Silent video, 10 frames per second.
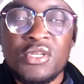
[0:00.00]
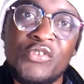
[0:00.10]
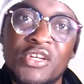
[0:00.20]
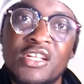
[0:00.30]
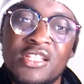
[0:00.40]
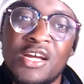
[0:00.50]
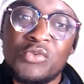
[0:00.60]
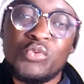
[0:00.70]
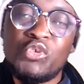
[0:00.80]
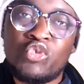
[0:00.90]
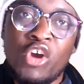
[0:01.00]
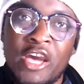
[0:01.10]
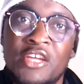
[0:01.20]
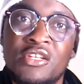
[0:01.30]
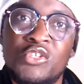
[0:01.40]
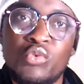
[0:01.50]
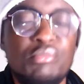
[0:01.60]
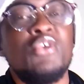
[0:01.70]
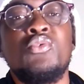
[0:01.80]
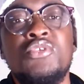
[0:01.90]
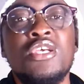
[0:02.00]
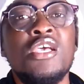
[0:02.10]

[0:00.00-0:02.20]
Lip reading: African that we're trying to build